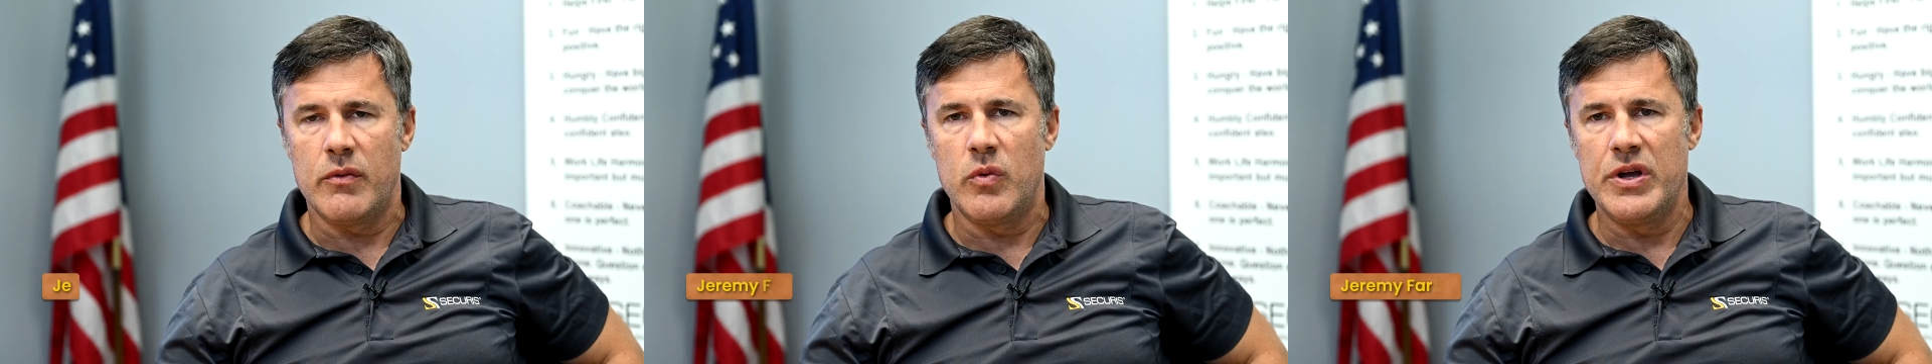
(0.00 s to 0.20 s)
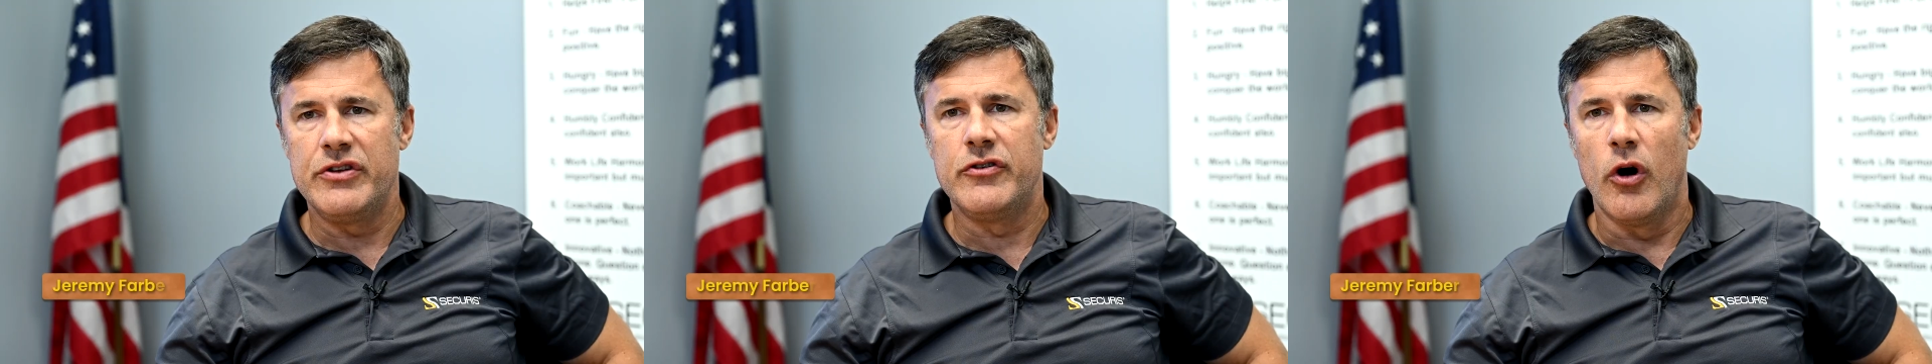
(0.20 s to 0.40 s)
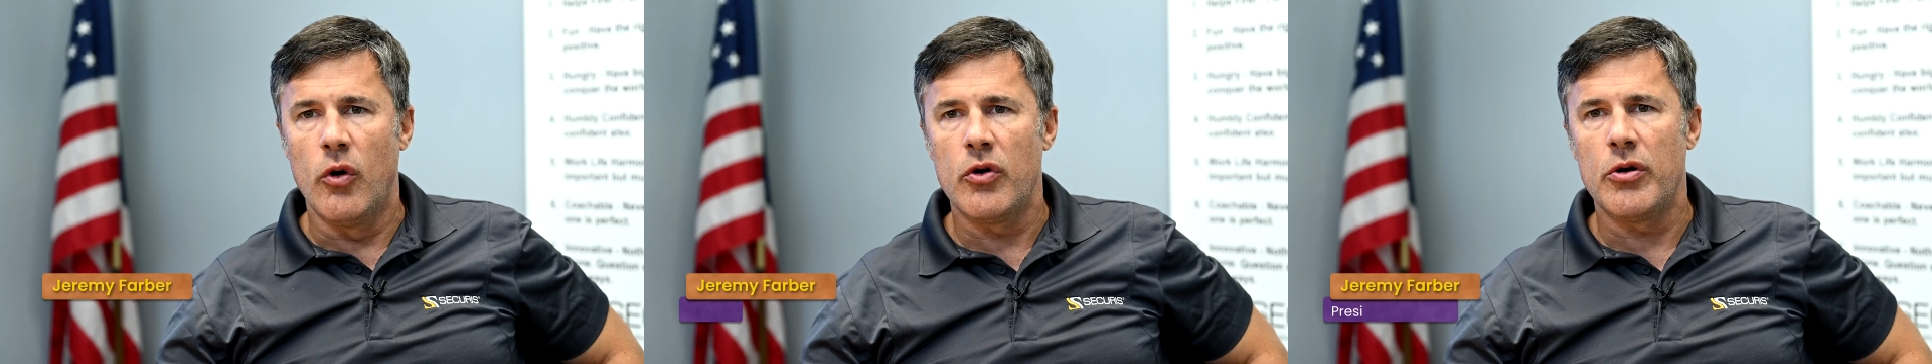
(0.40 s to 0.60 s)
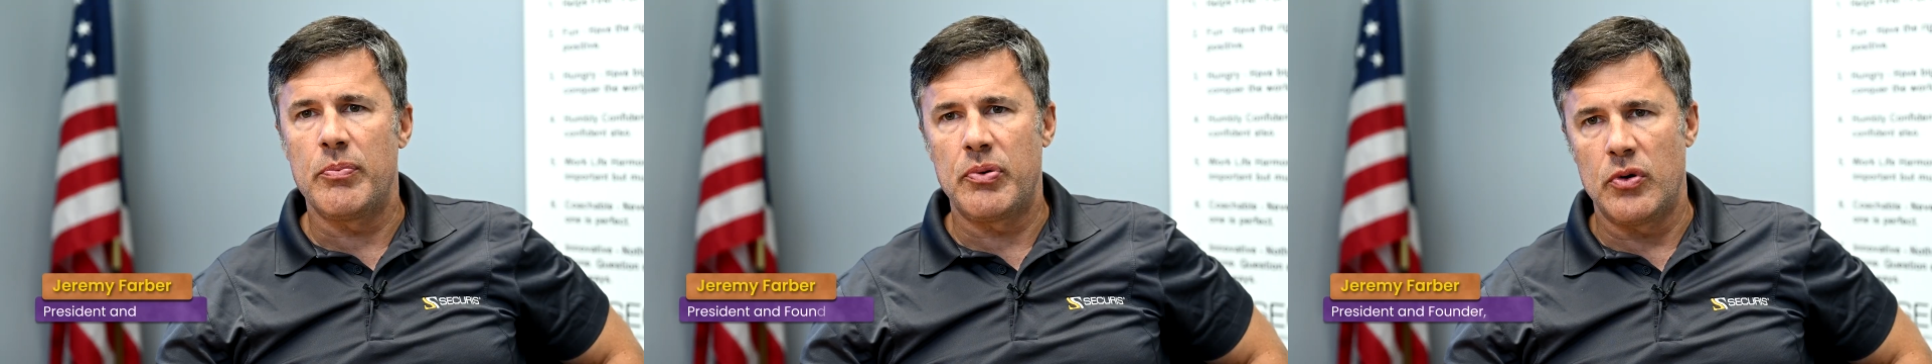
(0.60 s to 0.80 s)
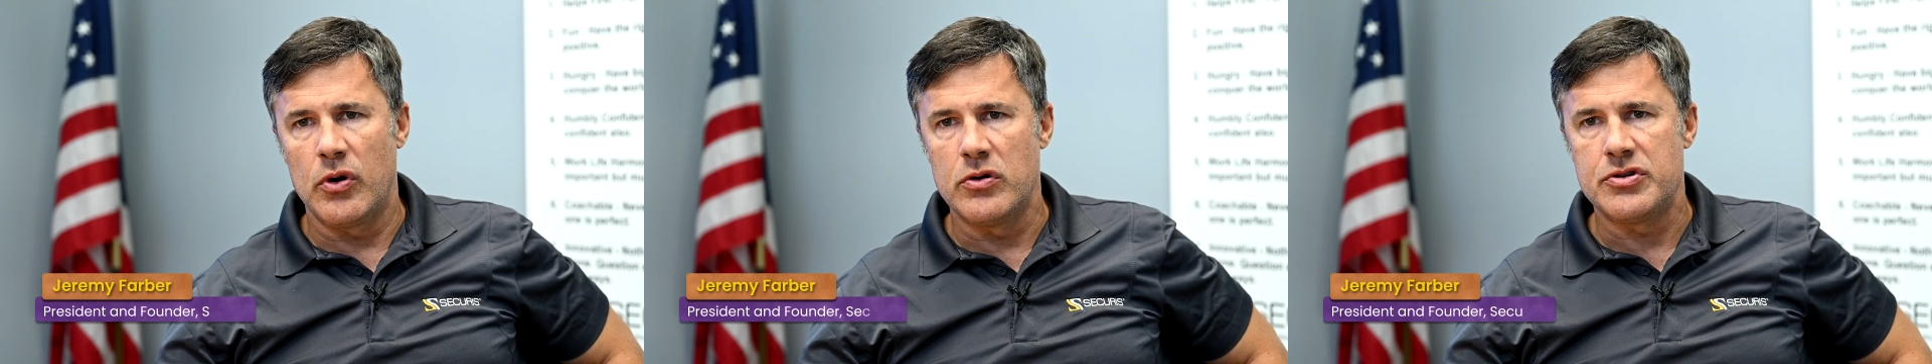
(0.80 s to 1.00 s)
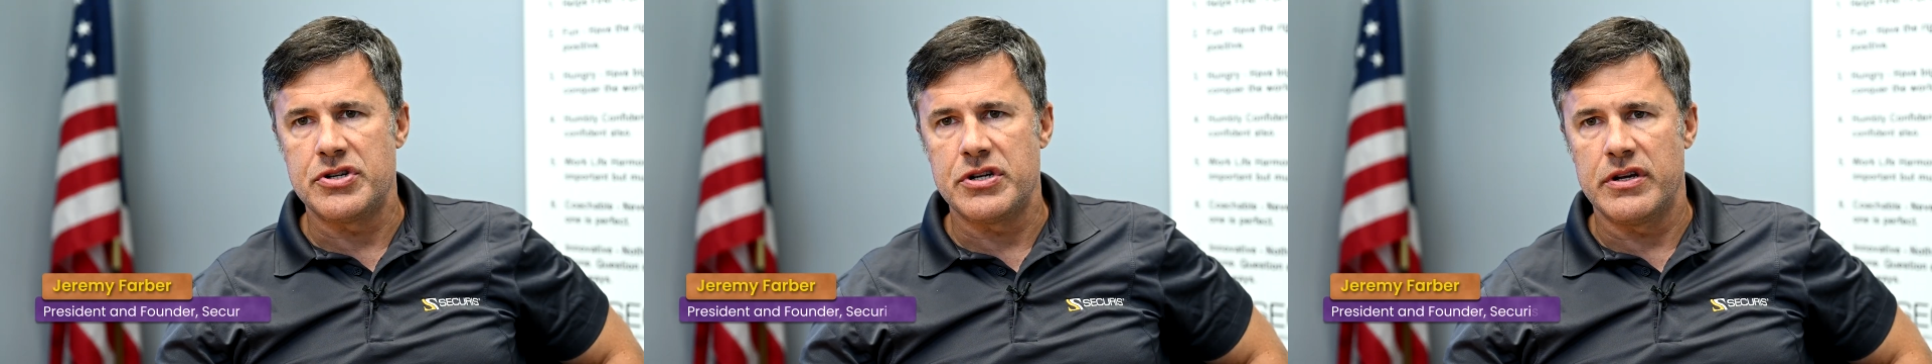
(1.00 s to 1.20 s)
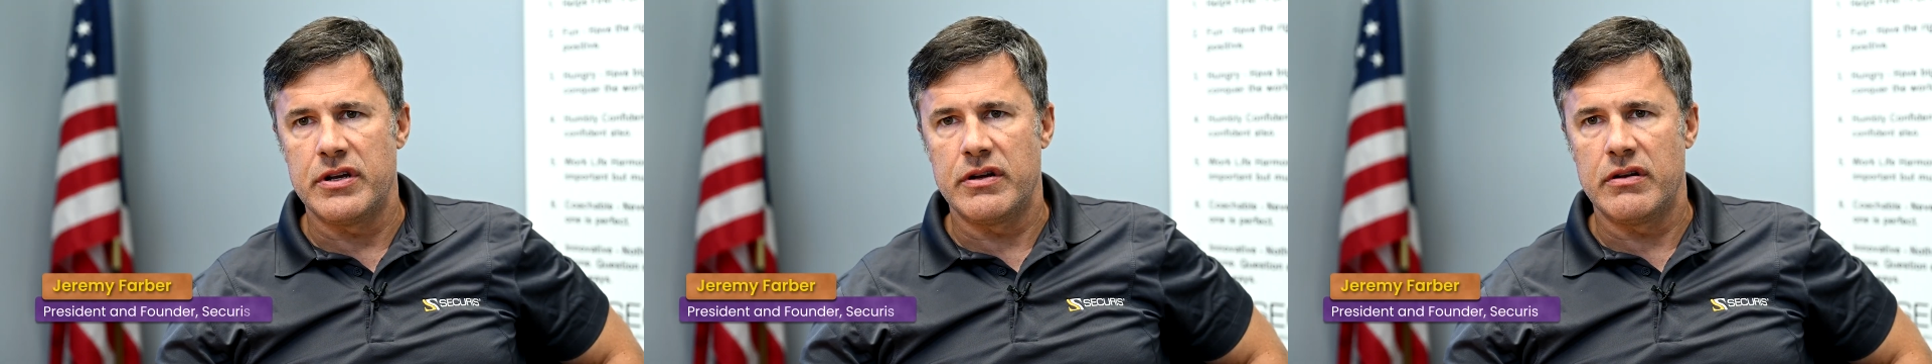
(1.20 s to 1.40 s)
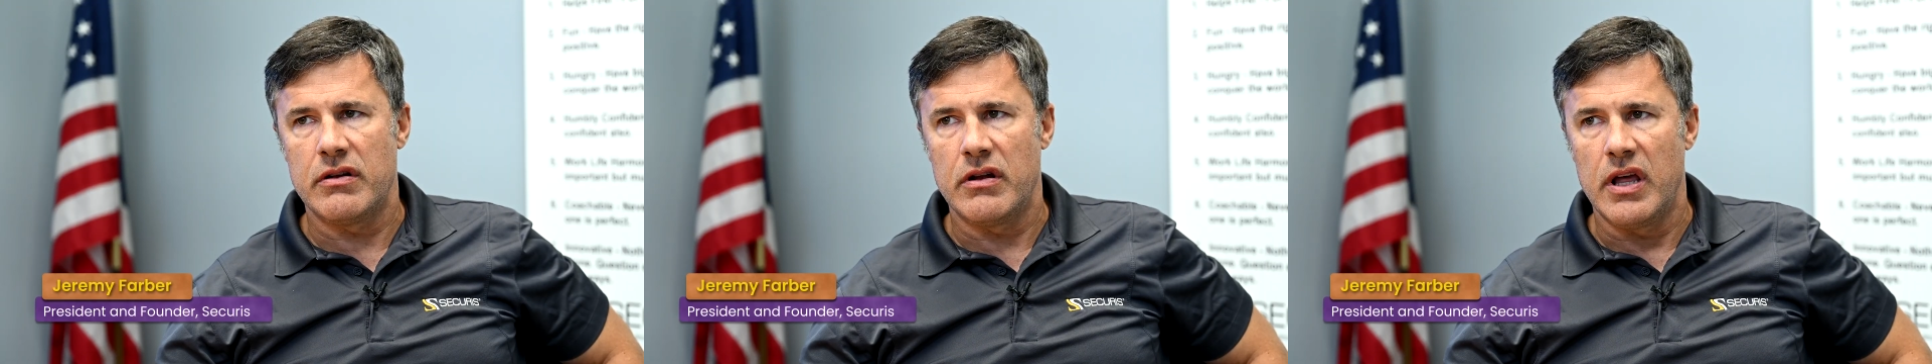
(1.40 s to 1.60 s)
We don't approach
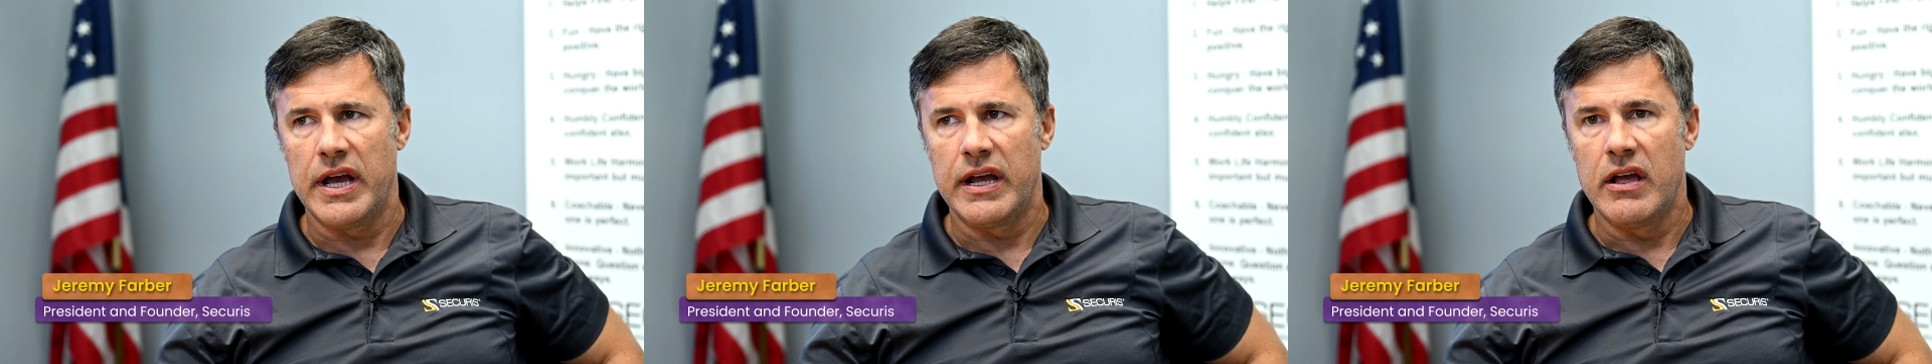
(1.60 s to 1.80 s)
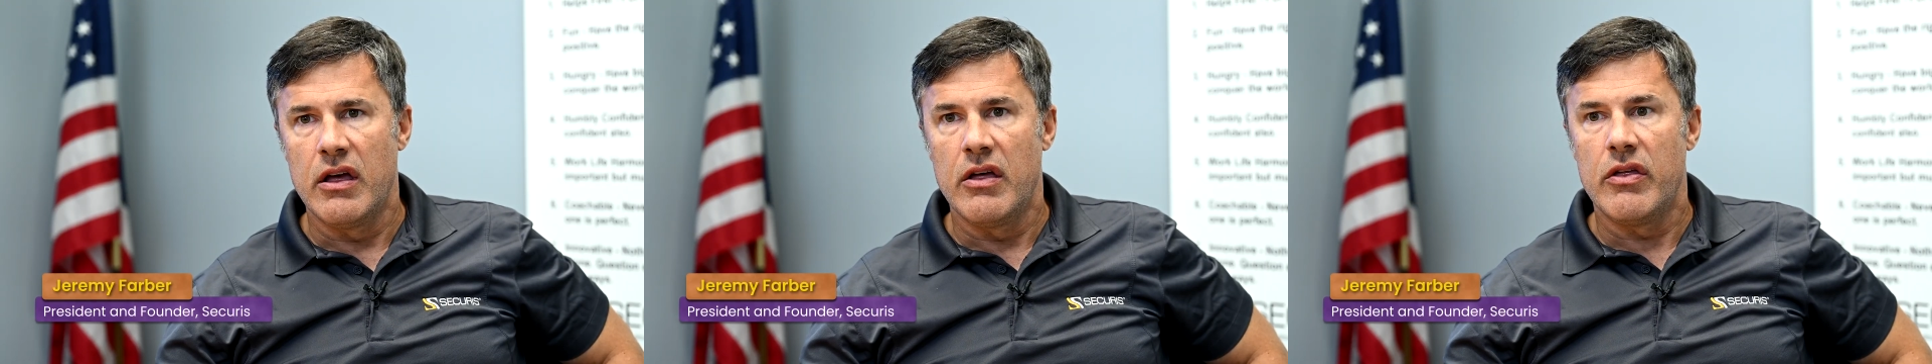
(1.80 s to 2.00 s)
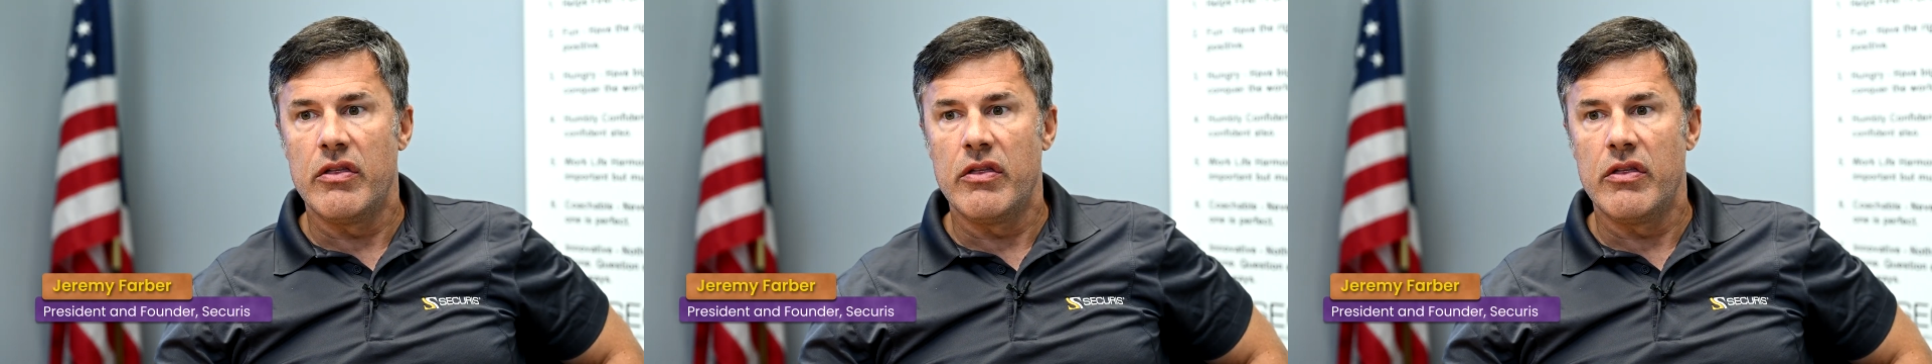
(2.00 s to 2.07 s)
it like